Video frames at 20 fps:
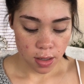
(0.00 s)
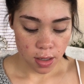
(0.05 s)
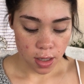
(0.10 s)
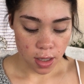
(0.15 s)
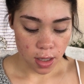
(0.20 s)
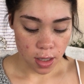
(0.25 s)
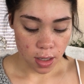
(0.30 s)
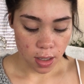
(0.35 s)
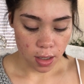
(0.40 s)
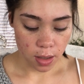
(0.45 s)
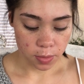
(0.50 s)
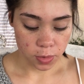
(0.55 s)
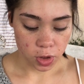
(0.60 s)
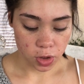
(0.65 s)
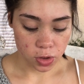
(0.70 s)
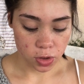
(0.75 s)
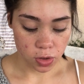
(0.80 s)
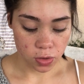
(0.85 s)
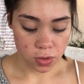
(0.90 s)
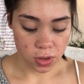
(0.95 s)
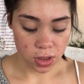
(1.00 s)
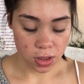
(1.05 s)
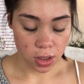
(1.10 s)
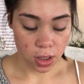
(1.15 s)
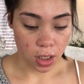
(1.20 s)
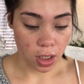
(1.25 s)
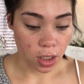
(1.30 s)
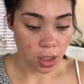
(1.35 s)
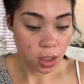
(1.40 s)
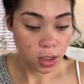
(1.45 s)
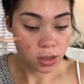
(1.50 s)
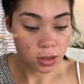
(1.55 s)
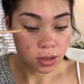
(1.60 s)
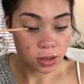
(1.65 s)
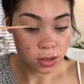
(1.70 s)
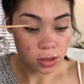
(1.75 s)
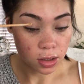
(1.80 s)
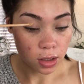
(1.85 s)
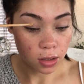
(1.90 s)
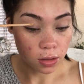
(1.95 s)
And I'm just using a
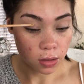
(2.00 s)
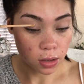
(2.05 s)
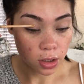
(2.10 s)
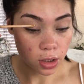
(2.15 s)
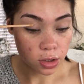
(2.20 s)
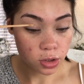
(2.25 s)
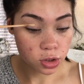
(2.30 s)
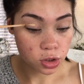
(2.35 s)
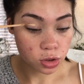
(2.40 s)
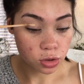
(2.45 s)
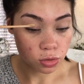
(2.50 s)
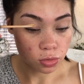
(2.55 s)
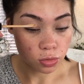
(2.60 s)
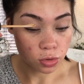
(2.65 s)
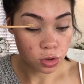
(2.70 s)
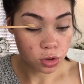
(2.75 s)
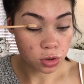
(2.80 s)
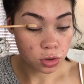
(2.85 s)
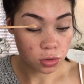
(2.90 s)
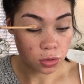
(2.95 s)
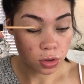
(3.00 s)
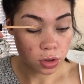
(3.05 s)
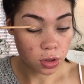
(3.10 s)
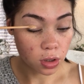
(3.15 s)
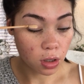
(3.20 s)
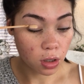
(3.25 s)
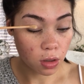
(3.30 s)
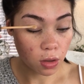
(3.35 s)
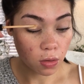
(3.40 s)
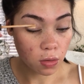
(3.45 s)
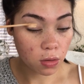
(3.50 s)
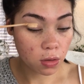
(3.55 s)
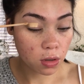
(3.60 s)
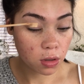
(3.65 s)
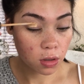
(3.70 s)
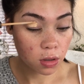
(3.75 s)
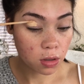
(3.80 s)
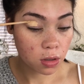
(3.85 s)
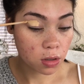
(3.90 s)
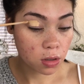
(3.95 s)
concealer to do so.
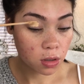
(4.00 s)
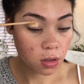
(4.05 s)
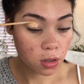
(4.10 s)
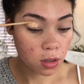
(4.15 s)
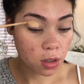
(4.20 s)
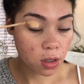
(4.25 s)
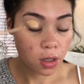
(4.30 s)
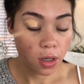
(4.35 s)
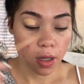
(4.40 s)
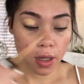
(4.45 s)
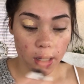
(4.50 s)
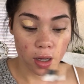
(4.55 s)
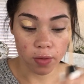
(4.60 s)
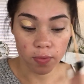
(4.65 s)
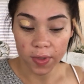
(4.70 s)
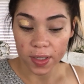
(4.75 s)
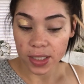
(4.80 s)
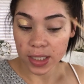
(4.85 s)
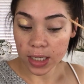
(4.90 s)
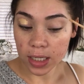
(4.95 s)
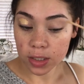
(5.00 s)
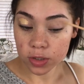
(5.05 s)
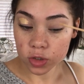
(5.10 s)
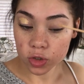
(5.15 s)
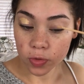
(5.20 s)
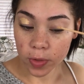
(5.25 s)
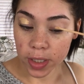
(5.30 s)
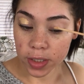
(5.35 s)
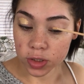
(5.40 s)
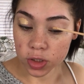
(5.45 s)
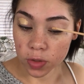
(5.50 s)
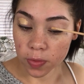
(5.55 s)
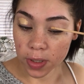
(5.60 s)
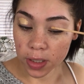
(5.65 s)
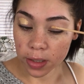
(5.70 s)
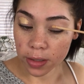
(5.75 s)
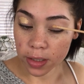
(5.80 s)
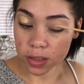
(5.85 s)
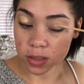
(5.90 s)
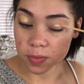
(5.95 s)
I really enjoy
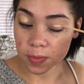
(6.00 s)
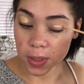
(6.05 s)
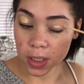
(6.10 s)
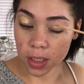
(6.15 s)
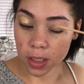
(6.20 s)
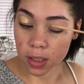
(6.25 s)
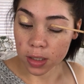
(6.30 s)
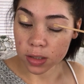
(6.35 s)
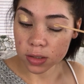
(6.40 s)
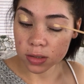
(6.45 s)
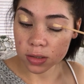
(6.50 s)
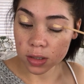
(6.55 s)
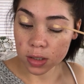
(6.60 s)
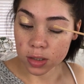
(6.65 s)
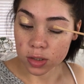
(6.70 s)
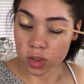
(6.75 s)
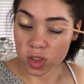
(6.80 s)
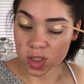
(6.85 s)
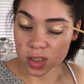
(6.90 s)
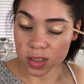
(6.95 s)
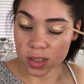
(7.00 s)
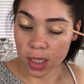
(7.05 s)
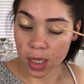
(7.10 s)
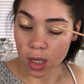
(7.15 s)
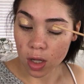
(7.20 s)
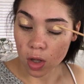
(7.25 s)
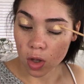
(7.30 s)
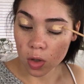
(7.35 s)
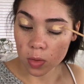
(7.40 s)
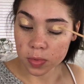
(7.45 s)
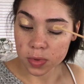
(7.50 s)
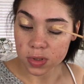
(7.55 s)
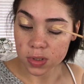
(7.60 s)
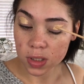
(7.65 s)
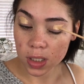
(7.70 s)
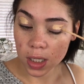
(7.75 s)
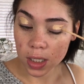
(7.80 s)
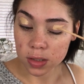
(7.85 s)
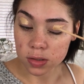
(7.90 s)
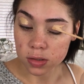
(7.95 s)
doing this because it just helps
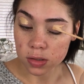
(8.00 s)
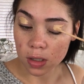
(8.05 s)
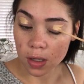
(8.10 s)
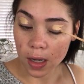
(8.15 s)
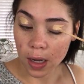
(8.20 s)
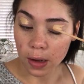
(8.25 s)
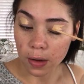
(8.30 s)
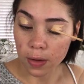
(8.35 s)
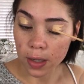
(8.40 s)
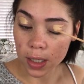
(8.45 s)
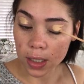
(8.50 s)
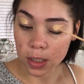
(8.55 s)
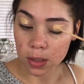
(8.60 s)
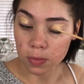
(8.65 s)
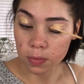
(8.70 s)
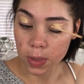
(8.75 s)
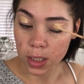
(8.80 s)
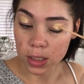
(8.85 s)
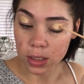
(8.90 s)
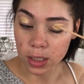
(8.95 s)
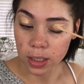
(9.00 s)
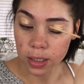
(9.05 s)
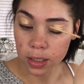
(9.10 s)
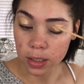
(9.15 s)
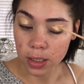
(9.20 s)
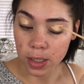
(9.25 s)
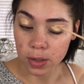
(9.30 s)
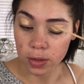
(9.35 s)
cancel out any redness